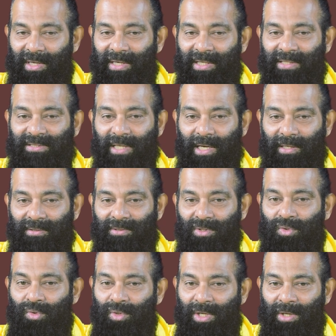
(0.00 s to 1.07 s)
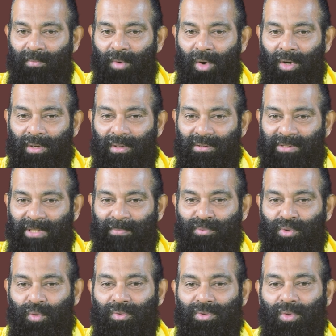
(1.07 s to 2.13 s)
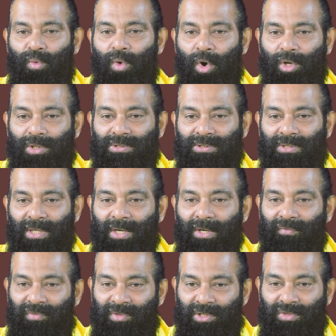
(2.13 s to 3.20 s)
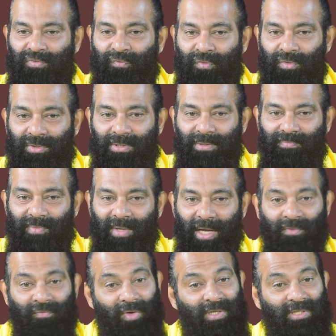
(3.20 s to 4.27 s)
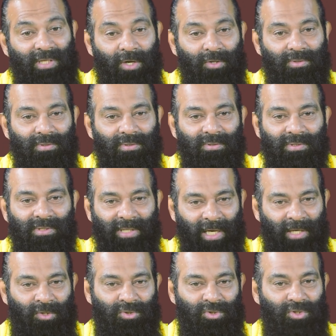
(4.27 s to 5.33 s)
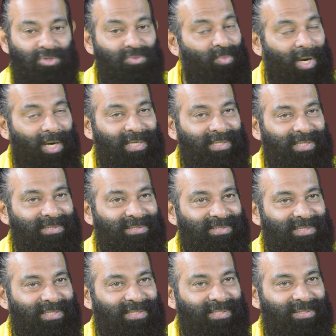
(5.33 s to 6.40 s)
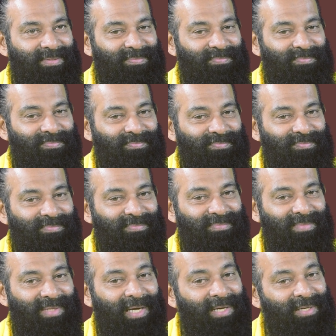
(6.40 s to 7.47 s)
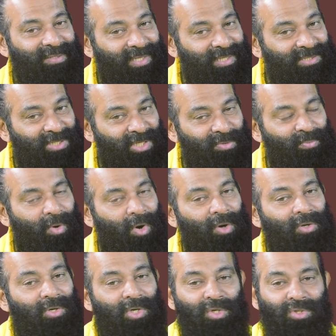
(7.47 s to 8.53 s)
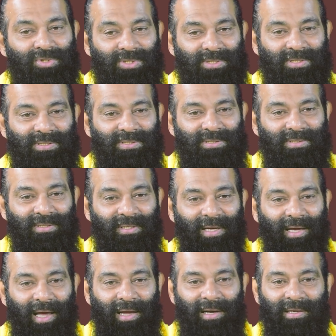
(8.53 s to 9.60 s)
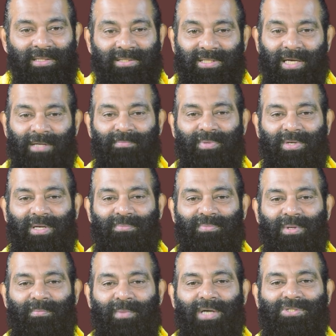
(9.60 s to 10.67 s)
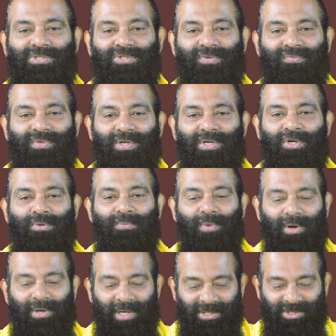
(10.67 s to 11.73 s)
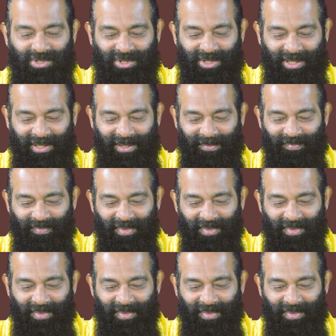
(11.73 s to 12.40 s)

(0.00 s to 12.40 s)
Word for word: Isan, the cooking monk, tipped over the vase with his foot and went out. Hyakujo smiled and said, The chief monk loses. And Isan became the master of the new monastery.